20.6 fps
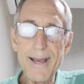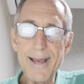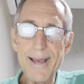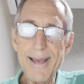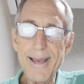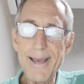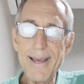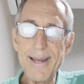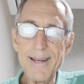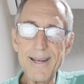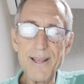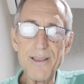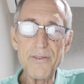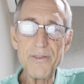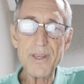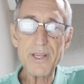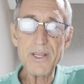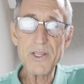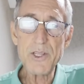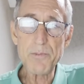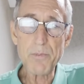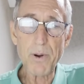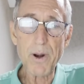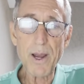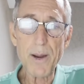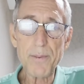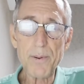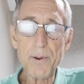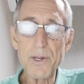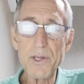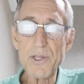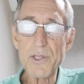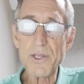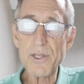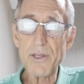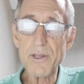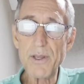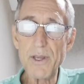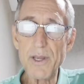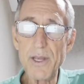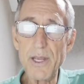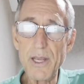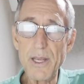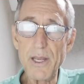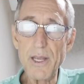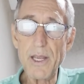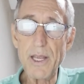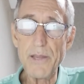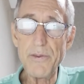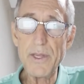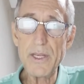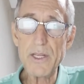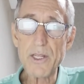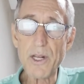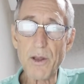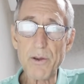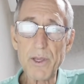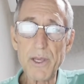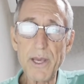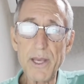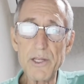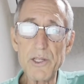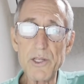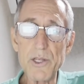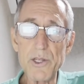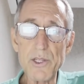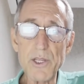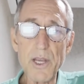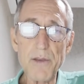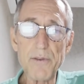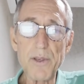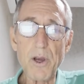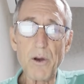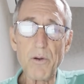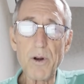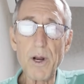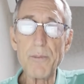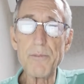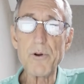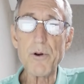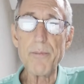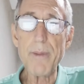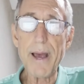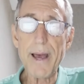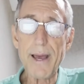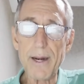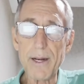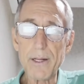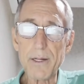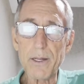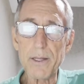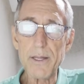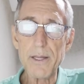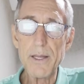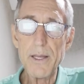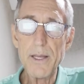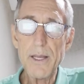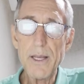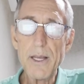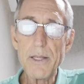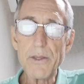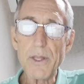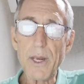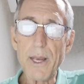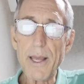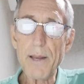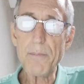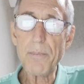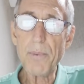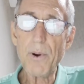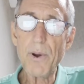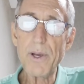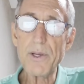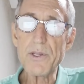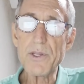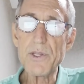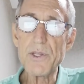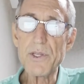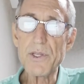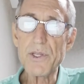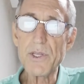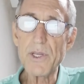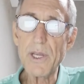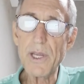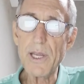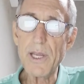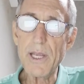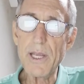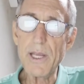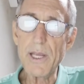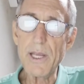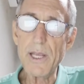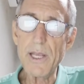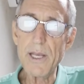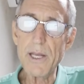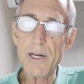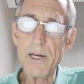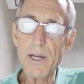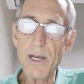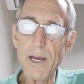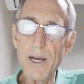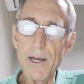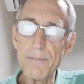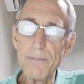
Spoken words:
and these properties in these locations have gone up dramatically. The land prices in